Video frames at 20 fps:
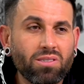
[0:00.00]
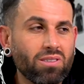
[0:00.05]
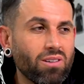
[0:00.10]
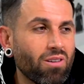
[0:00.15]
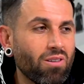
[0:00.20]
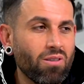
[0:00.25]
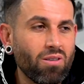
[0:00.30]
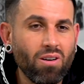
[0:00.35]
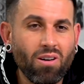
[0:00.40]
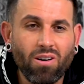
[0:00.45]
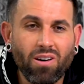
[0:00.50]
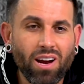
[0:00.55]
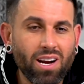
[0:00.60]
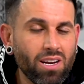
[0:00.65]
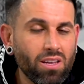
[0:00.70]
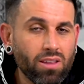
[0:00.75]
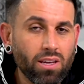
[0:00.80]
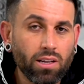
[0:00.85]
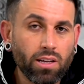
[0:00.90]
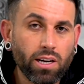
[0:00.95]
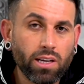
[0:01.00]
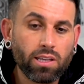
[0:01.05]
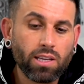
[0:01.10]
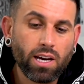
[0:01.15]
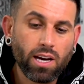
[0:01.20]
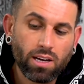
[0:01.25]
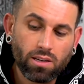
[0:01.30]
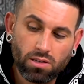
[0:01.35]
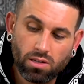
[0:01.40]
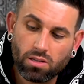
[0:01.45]
or anything like
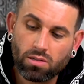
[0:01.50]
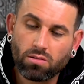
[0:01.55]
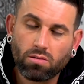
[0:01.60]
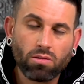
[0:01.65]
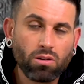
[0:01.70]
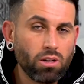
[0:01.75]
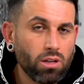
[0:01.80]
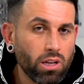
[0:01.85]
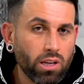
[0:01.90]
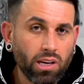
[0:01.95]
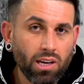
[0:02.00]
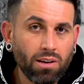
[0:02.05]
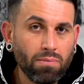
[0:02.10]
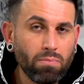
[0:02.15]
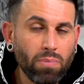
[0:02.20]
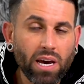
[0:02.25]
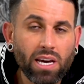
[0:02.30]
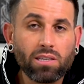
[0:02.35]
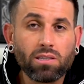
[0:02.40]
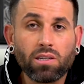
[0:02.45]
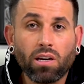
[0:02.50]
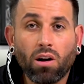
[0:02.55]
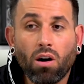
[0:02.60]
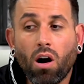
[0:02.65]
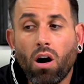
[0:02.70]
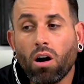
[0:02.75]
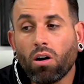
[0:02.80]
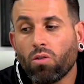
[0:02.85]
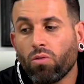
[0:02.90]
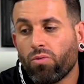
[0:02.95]
that. Just clean, basic
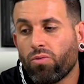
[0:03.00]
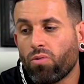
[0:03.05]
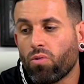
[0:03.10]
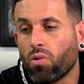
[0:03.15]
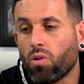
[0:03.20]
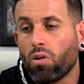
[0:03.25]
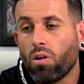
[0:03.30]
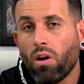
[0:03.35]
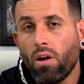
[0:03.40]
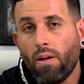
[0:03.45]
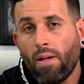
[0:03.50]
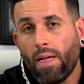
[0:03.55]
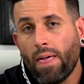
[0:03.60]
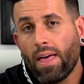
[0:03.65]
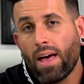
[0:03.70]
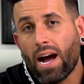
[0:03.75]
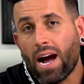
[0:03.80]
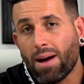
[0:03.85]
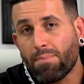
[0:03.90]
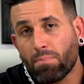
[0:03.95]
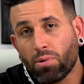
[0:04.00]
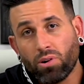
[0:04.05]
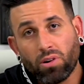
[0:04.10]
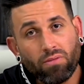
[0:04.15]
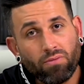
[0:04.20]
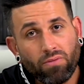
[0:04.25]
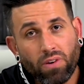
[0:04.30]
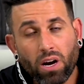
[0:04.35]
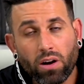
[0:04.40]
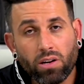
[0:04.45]
Aquaphor. I put a
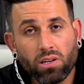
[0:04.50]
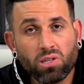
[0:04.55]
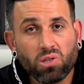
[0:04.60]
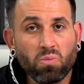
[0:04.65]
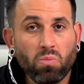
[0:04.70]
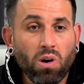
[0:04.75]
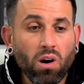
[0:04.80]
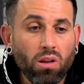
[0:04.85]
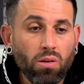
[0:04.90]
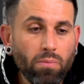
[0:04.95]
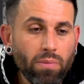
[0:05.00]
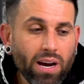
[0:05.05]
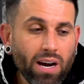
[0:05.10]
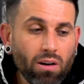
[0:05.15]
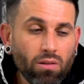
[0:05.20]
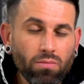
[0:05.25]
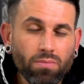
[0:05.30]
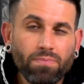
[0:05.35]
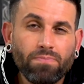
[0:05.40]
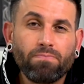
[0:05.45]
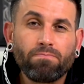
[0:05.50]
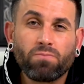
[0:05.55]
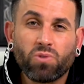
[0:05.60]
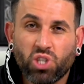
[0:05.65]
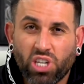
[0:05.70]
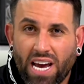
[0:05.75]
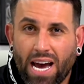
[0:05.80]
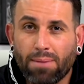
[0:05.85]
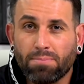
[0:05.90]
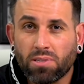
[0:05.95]
very small amount,
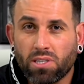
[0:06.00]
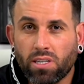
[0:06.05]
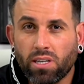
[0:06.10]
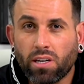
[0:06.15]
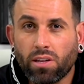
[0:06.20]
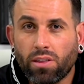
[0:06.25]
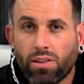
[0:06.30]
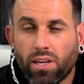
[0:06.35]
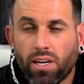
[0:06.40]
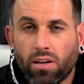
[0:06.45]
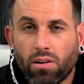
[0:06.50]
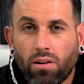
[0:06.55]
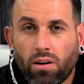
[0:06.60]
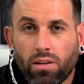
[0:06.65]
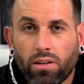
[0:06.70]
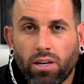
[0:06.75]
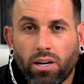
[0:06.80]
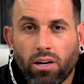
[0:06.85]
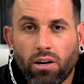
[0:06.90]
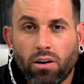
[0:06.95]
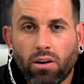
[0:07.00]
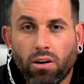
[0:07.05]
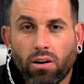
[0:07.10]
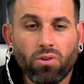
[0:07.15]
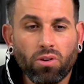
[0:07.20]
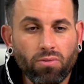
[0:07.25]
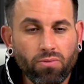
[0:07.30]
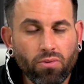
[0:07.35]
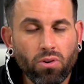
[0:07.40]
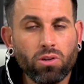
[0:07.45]
chapstick thin, on there for
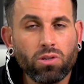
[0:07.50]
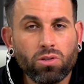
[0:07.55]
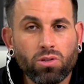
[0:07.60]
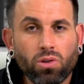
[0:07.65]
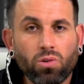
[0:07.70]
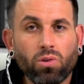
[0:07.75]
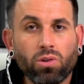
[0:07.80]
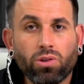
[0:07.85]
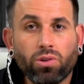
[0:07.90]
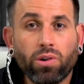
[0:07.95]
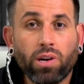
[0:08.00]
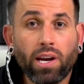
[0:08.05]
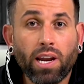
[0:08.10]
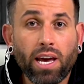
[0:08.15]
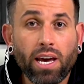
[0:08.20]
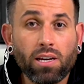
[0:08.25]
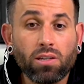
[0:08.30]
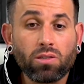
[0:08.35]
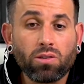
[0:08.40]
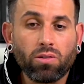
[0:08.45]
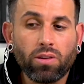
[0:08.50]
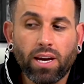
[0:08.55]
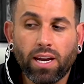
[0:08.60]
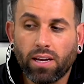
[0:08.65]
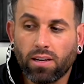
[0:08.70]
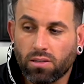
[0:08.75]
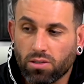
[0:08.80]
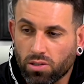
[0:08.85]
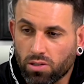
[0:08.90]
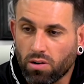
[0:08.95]
the first 2 to 3 days so that
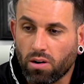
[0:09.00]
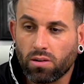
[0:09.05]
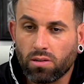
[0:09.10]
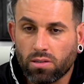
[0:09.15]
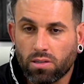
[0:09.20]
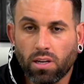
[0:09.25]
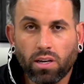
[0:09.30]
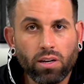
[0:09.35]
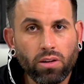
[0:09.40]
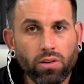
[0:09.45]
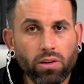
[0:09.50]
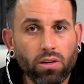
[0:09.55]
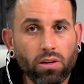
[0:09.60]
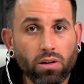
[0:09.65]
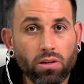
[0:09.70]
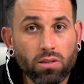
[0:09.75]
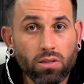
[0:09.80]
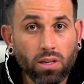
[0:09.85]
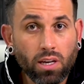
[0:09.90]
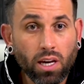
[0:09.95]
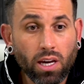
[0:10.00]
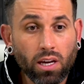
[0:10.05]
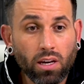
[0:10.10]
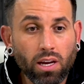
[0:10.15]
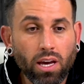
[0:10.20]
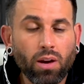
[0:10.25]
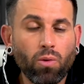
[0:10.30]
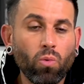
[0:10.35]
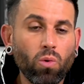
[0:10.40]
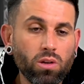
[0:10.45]
it starts to heal into your skin.
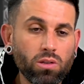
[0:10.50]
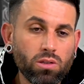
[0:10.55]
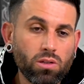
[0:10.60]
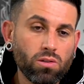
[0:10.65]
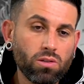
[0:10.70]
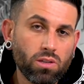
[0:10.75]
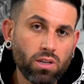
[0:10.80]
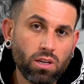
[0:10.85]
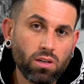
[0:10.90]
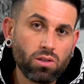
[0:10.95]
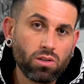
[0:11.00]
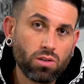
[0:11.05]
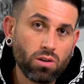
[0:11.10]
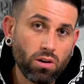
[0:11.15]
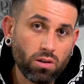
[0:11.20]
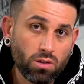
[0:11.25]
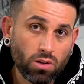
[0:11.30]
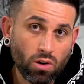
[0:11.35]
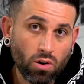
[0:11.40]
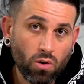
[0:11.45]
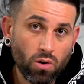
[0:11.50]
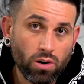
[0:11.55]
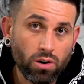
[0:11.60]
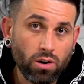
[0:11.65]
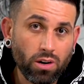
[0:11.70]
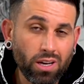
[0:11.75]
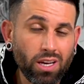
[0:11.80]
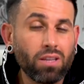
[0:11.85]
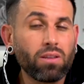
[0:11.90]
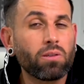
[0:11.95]
And once you see it start to go
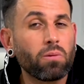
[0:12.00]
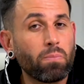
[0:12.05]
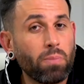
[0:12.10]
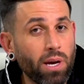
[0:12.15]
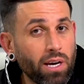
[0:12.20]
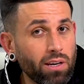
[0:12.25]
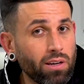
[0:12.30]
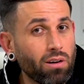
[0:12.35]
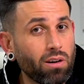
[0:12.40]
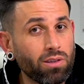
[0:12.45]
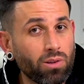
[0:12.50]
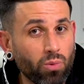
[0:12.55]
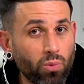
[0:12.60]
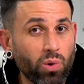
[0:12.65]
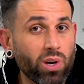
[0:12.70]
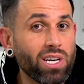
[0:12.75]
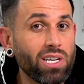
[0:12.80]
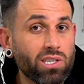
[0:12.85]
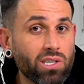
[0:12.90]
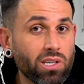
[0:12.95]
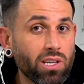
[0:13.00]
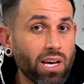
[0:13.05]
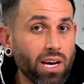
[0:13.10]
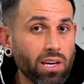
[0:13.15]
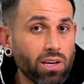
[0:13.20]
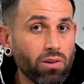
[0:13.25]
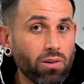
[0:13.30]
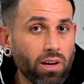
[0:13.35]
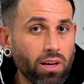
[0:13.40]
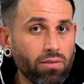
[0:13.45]
underneath, depending on the region that
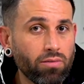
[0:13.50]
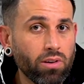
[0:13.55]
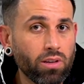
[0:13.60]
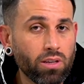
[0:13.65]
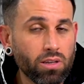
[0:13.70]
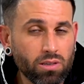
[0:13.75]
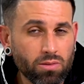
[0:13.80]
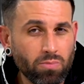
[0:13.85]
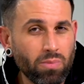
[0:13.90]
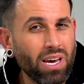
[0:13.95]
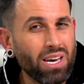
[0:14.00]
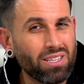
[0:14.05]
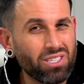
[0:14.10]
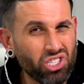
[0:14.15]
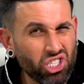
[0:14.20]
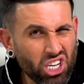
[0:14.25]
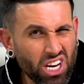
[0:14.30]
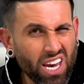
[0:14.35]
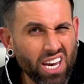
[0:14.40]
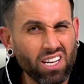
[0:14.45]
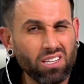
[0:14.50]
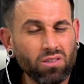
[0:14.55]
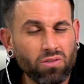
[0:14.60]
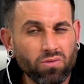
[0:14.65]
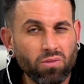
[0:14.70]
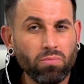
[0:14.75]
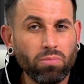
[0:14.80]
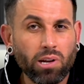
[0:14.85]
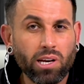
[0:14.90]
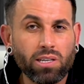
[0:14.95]
you live in, this may change
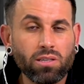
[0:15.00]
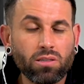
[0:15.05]
from place